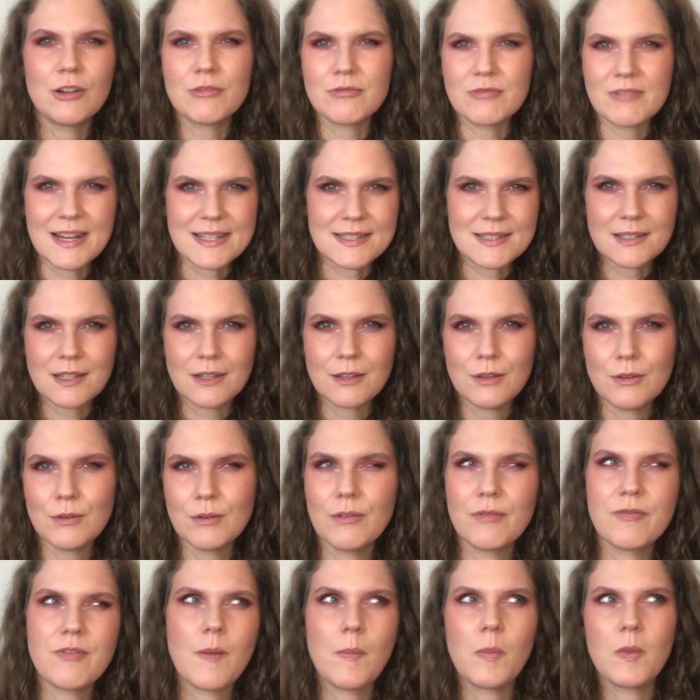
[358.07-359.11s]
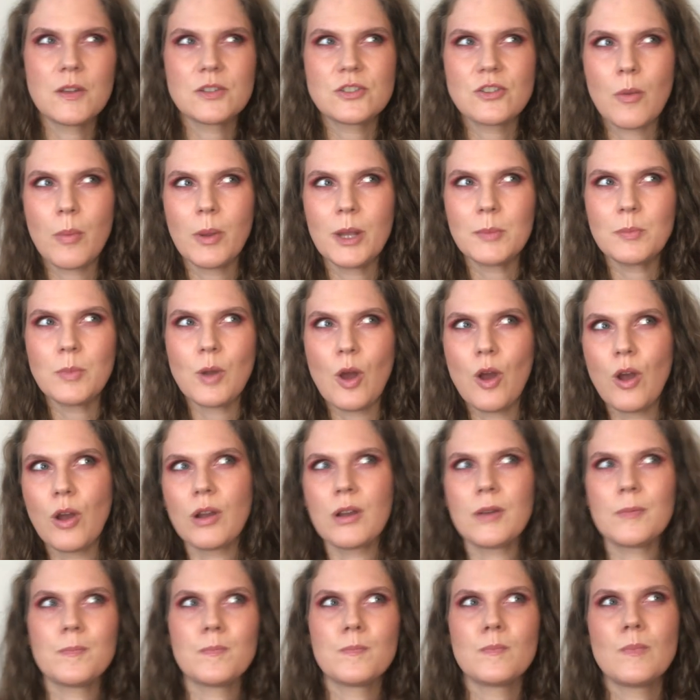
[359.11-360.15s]
rescue from the chopping block
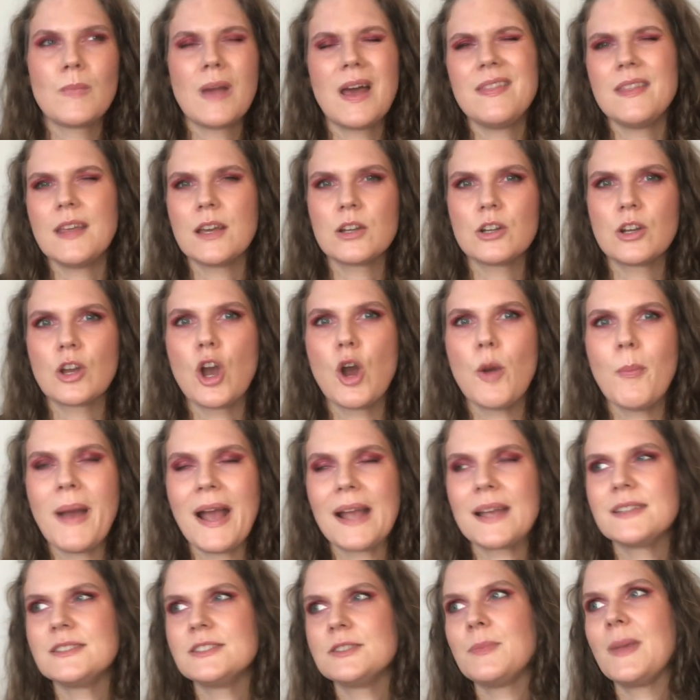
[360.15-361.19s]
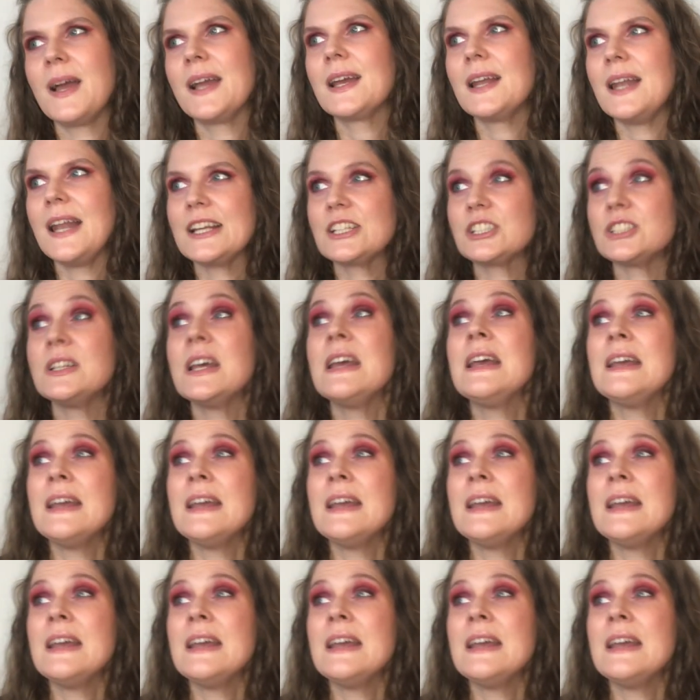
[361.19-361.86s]
and they're going to go back into my collection.